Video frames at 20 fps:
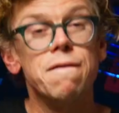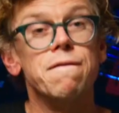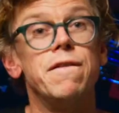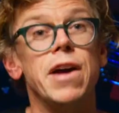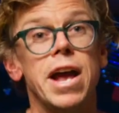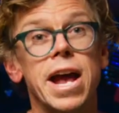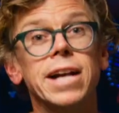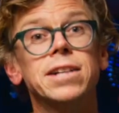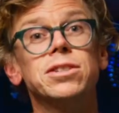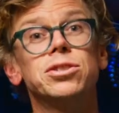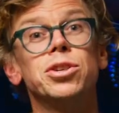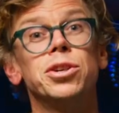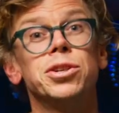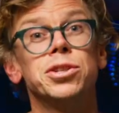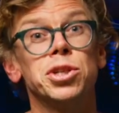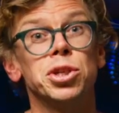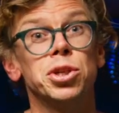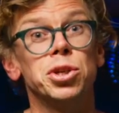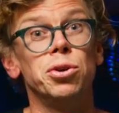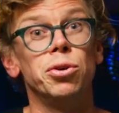For extra
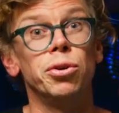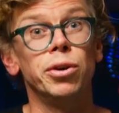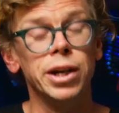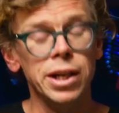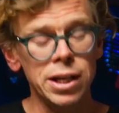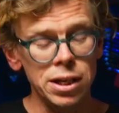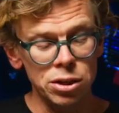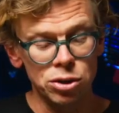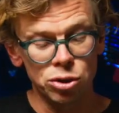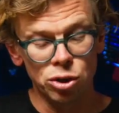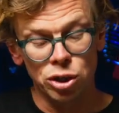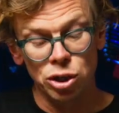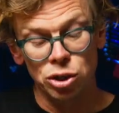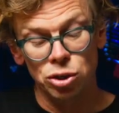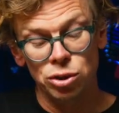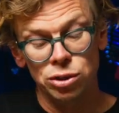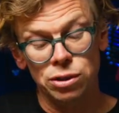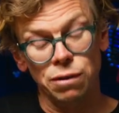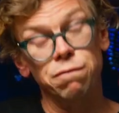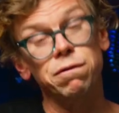security, you can
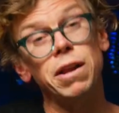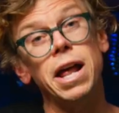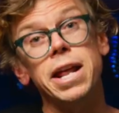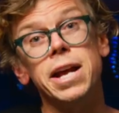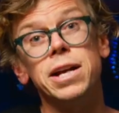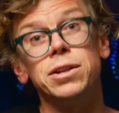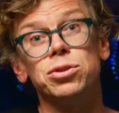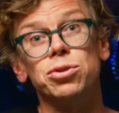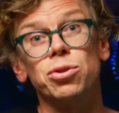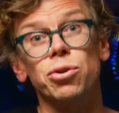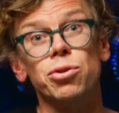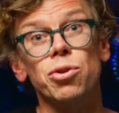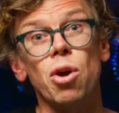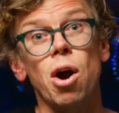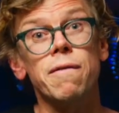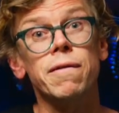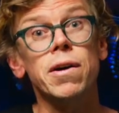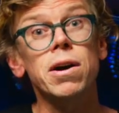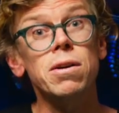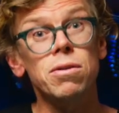use a flathead
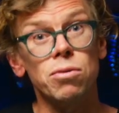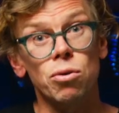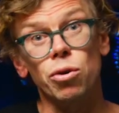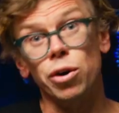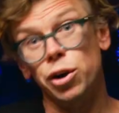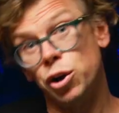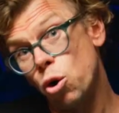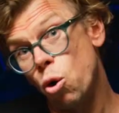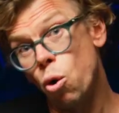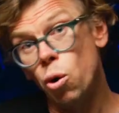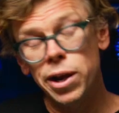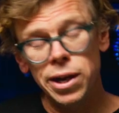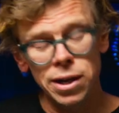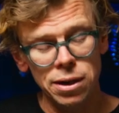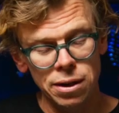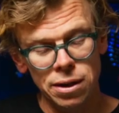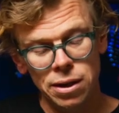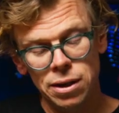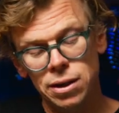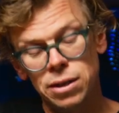screwdriver or a coin
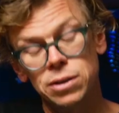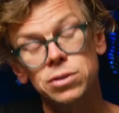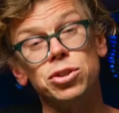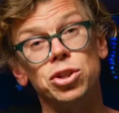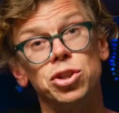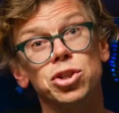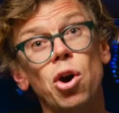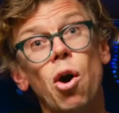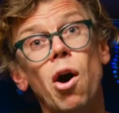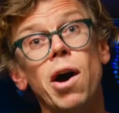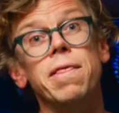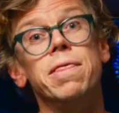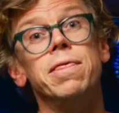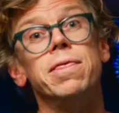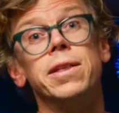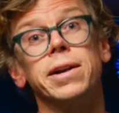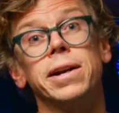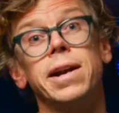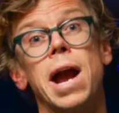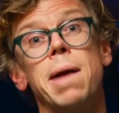to
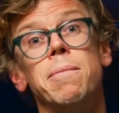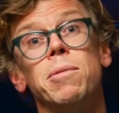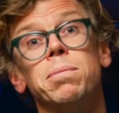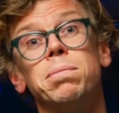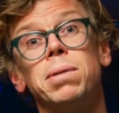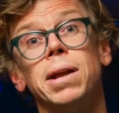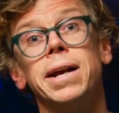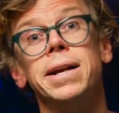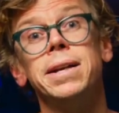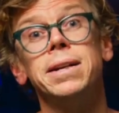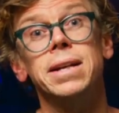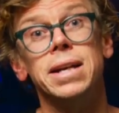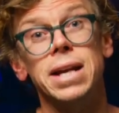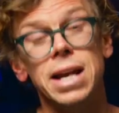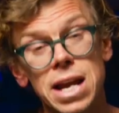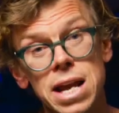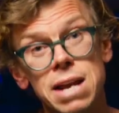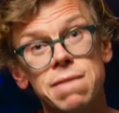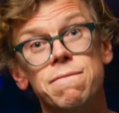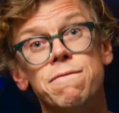tighten the camera plate
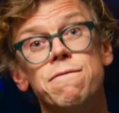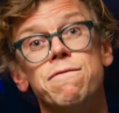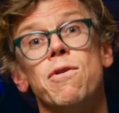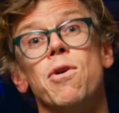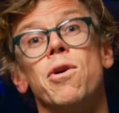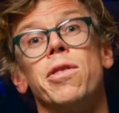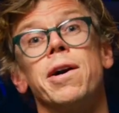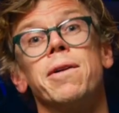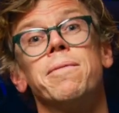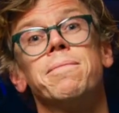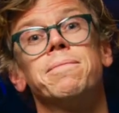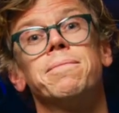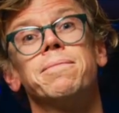even further.